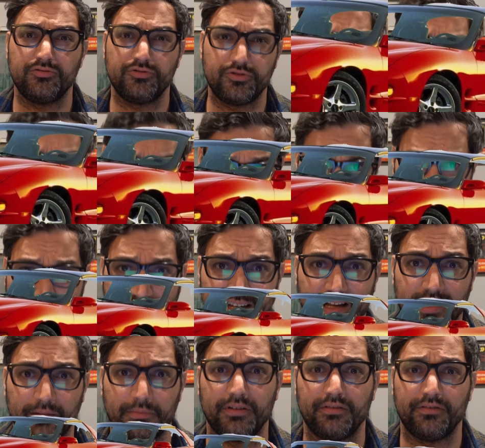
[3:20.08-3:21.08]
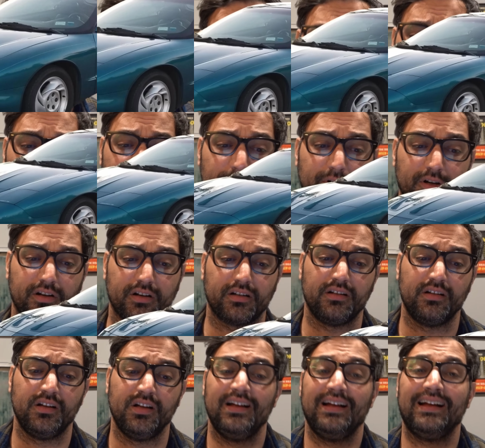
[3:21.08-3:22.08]
Trans Am, Firebird,
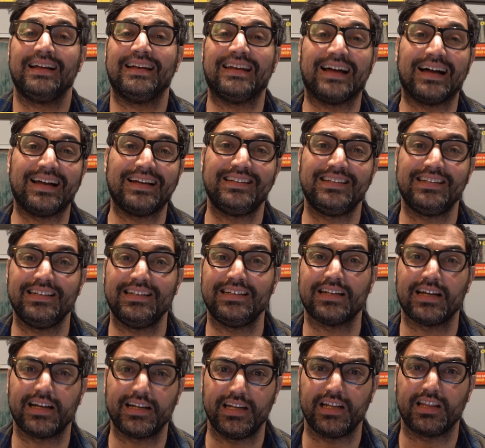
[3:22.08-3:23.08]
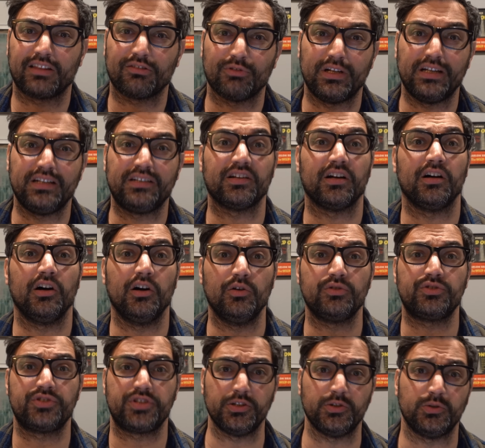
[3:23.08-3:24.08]
1993 to
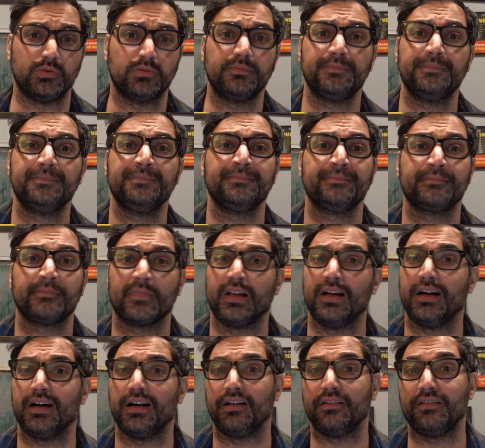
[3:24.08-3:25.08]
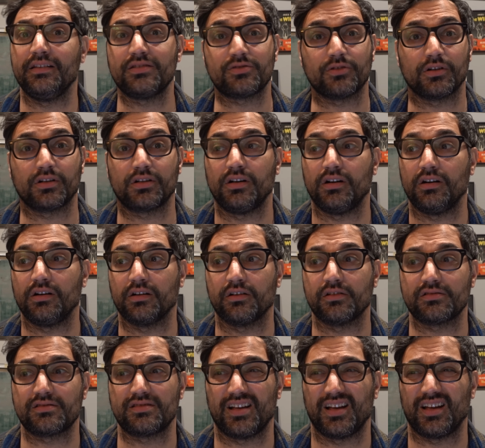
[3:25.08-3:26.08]
02. These are
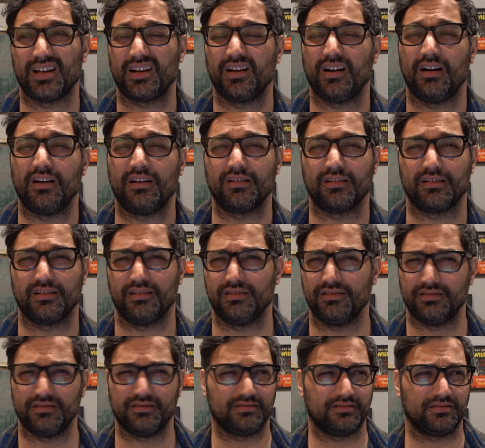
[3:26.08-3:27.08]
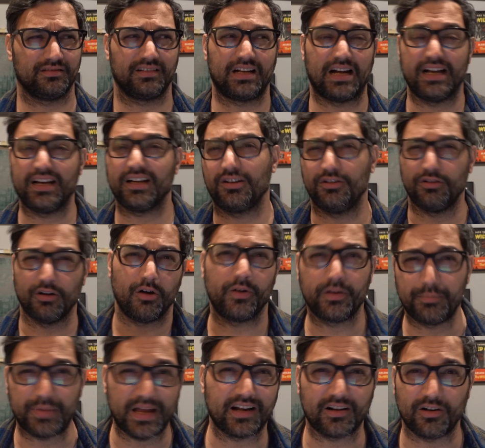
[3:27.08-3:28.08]
cars that are kind of growing
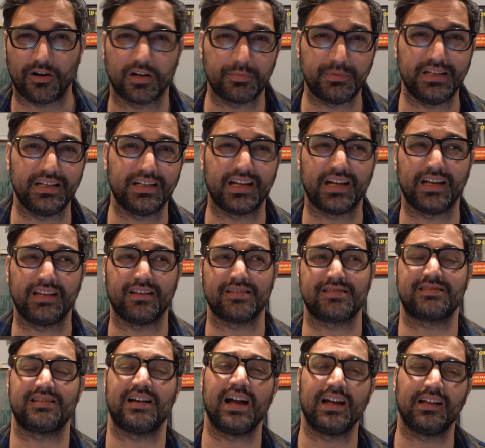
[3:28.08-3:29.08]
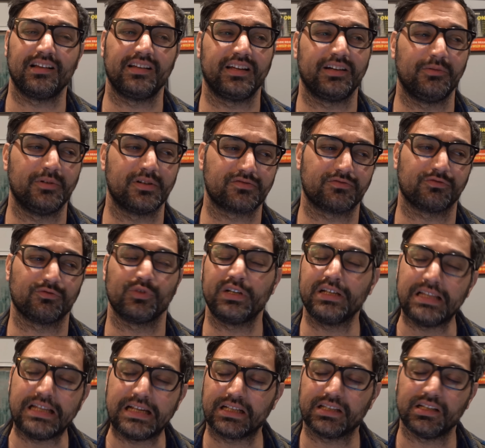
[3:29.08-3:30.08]
back on me again. The styling was
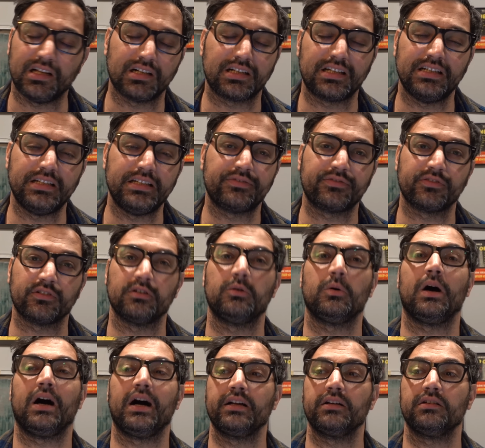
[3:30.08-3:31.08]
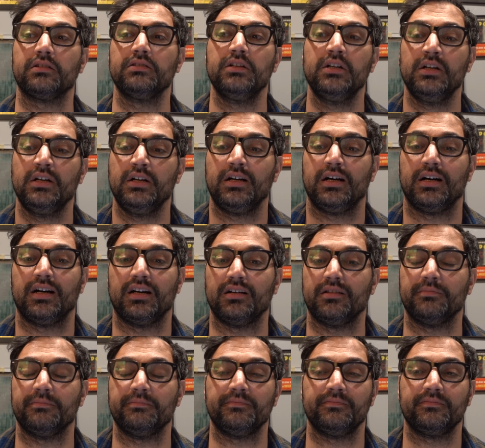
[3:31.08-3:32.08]
really clunky for a while,
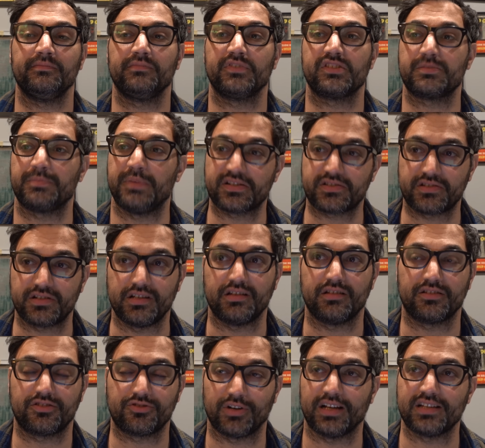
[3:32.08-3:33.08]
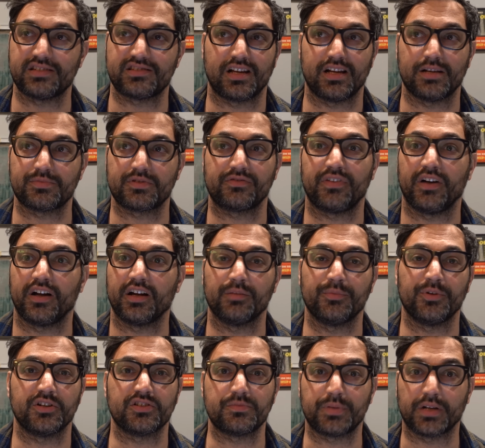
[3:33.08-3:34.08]
especially the Trans Ams and
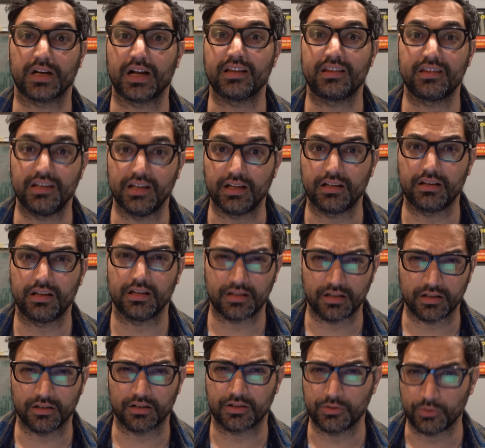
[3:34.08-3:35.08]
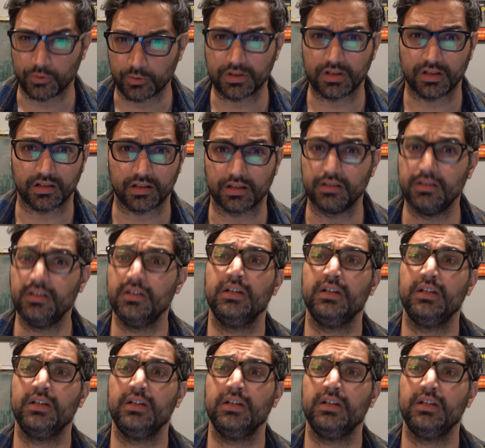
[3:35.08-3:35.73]
Firebirds, but I think that they're a cool car.